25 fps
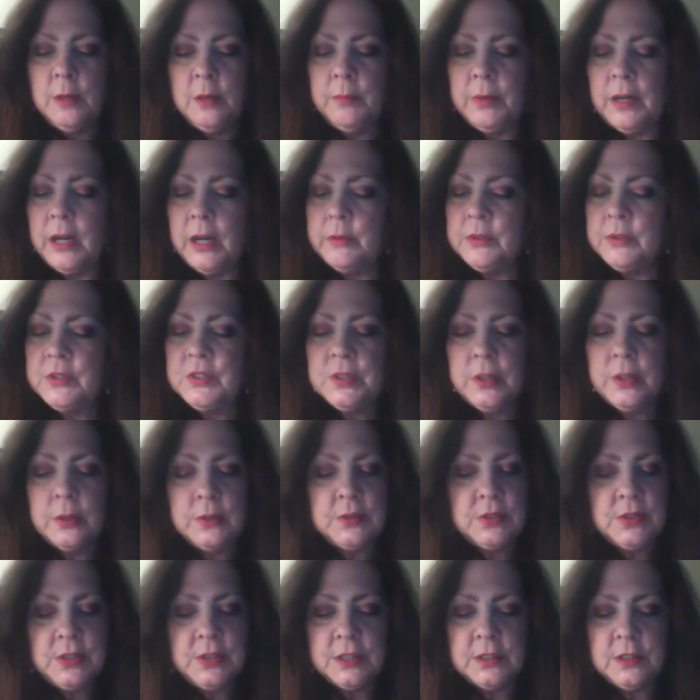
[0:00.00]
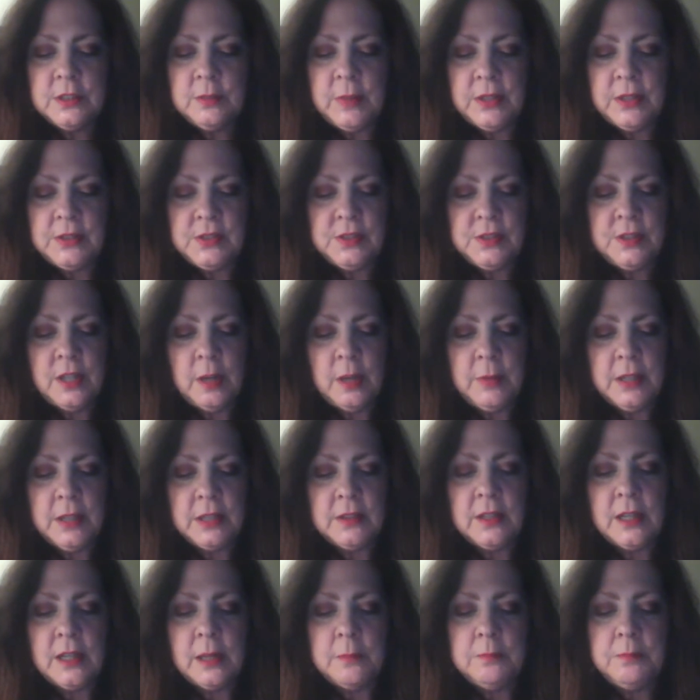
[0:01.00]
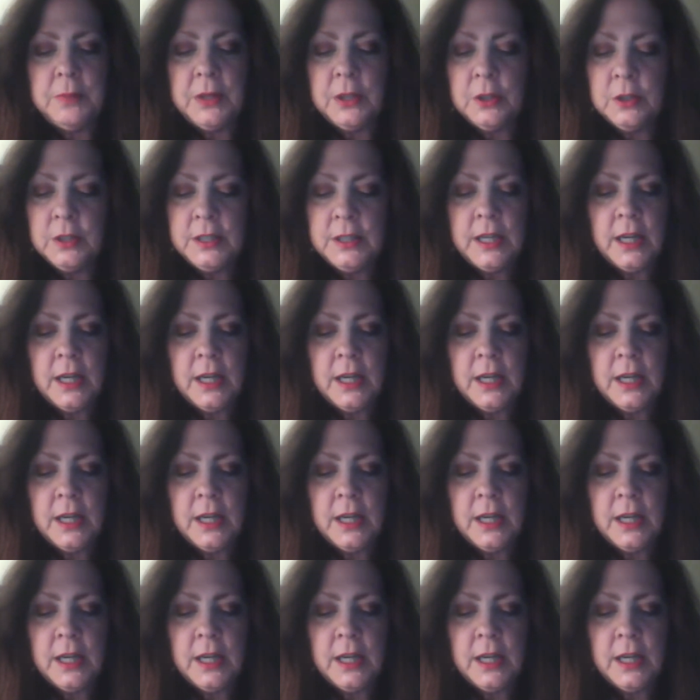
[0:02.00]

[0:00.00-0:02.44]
but I was so sick to my stomach that I barely